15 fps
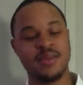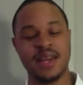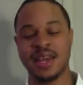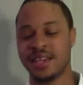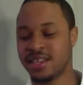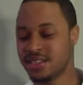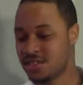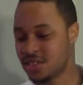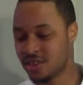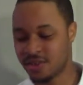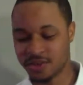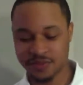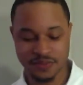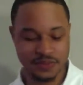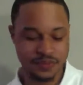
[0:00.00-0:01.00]
insole.
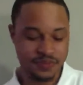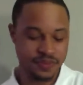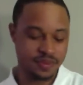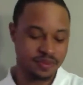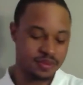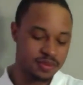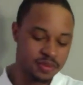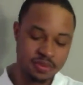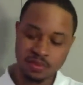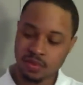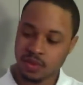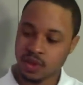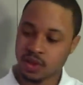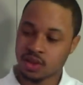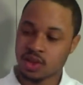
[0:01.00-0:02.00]

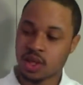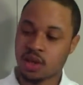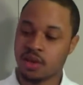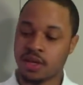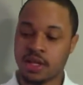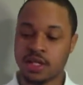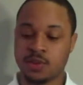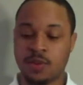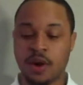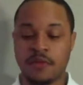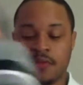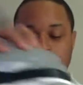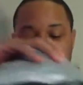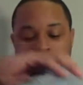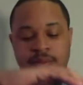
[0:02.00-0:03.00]
So here's both
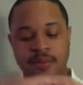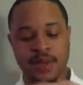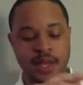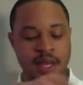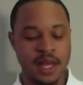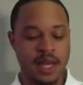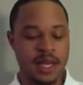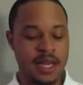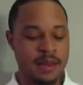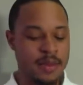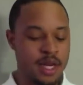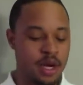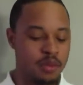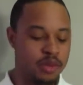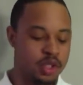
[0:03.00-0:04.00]
of them. Let me
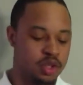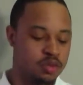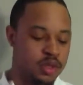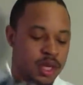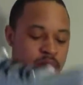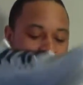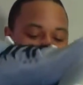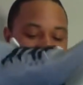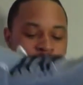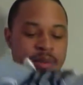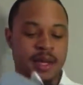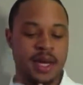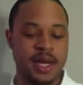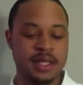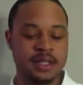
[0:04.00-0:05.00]
know what you think about them,
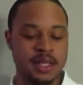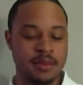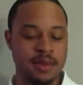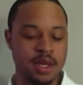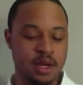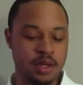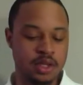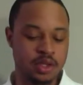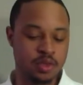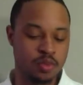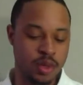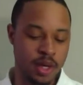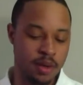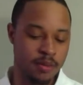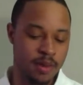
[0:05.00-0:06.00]
guys. Let me know, did you
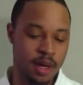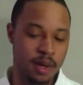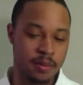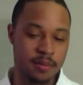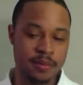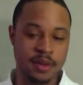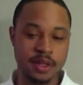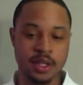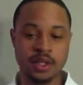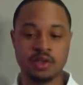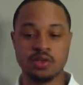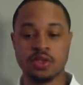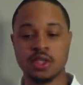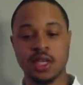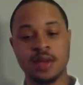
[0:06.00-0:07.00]
pick them up? Did you
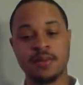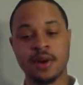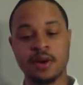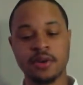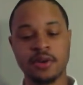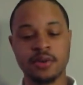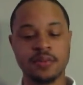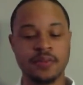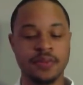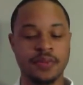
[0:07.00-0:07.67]
sleep on them?